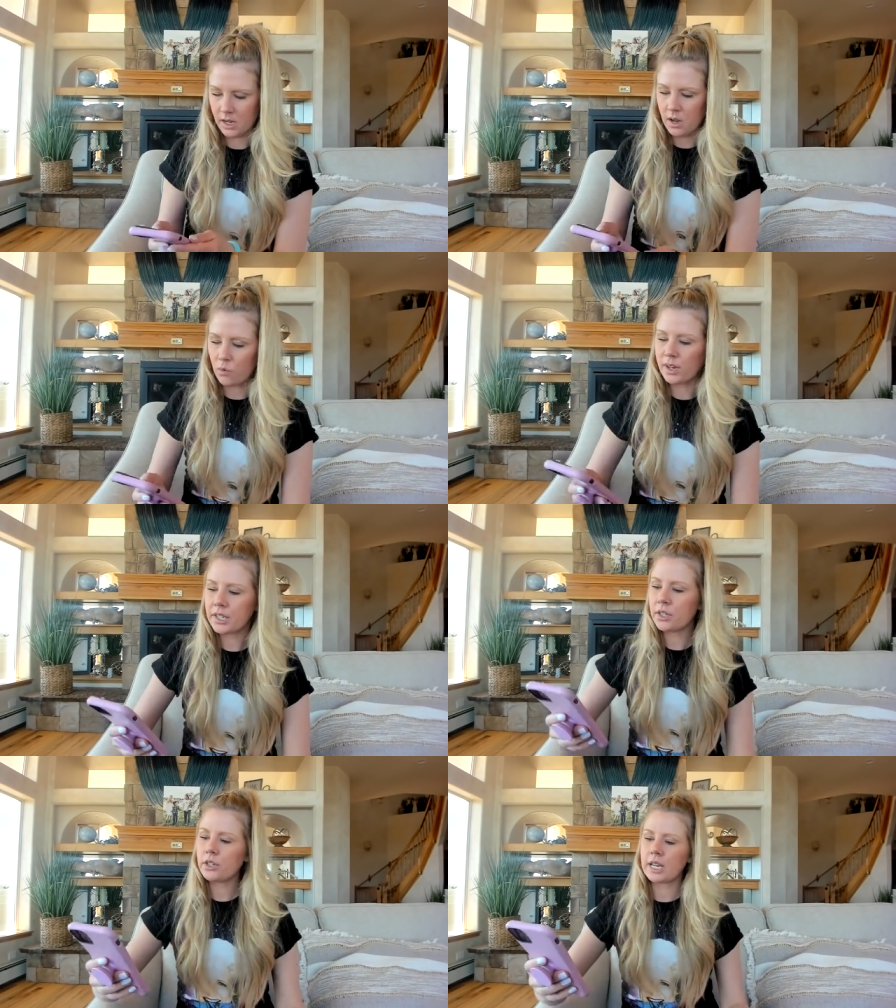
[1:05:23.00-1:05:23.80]
What
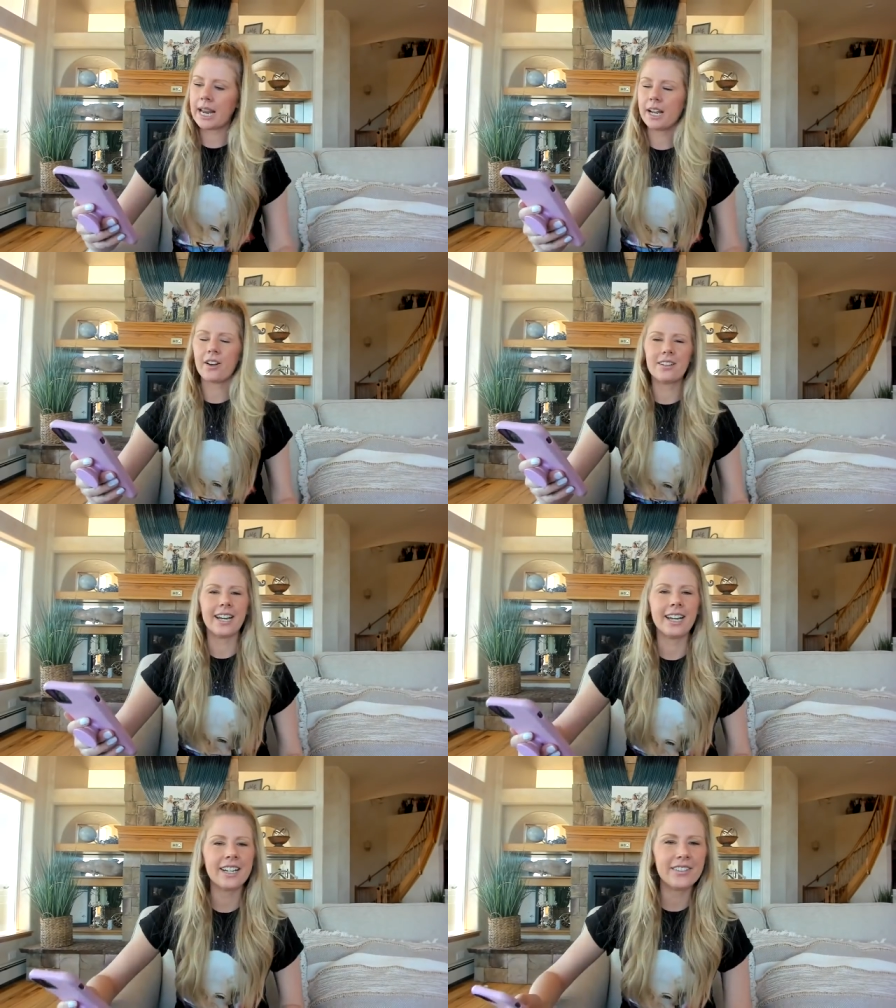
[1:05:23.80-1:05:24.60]
is your take on
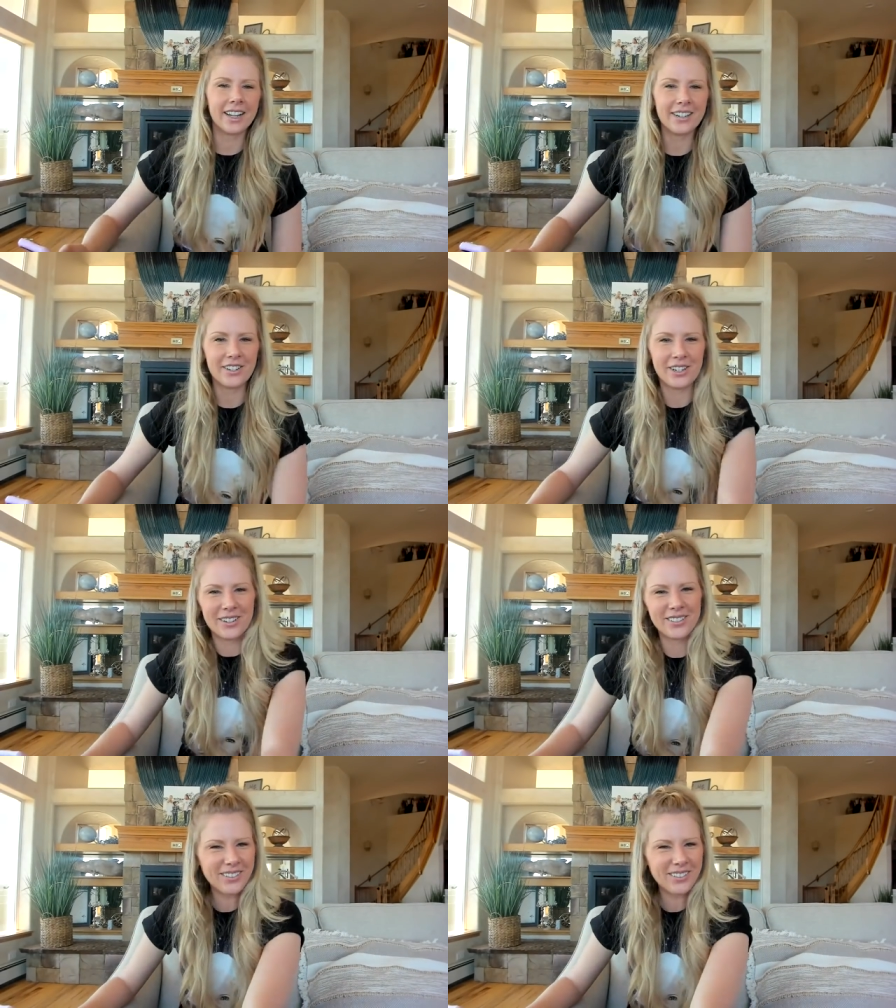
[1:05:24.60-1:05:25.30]
negative energy?